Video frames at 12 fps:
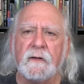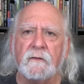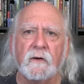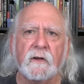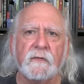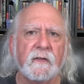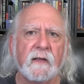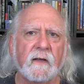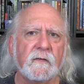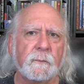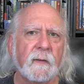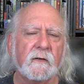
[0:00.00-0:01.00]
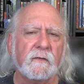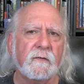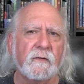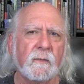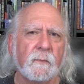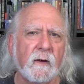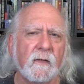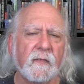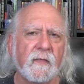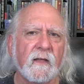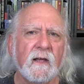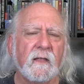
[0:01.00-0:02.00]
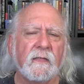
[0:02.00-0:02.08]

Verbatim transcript: we look at the aspects for the month,